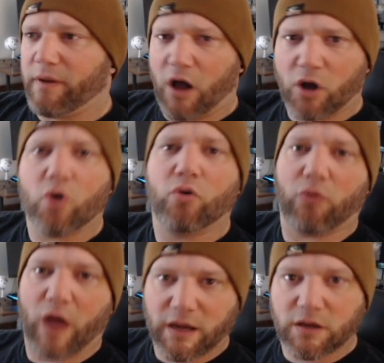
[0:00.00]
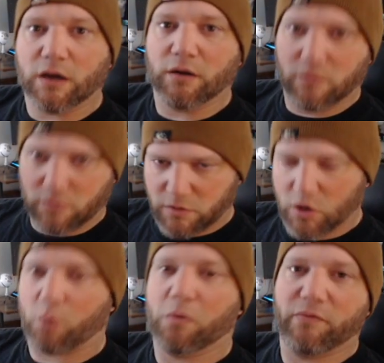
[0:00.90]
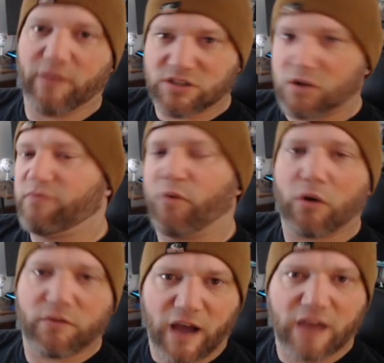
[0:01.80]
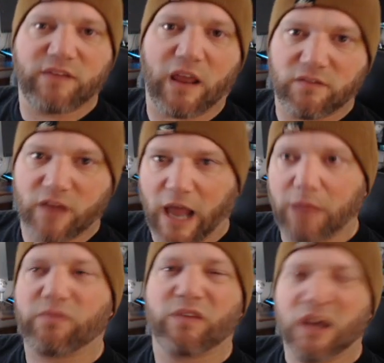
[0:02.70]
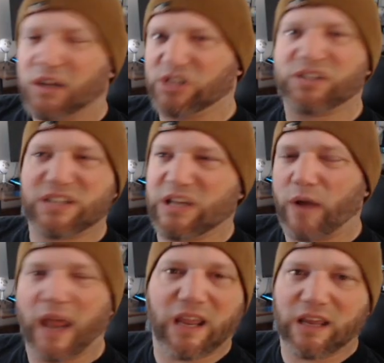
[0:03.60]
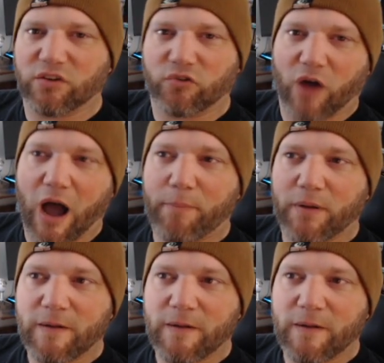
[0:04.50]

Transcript: I'll go grind on normal Mephisto 4 or 5, 10 times just to see what I can get to drop.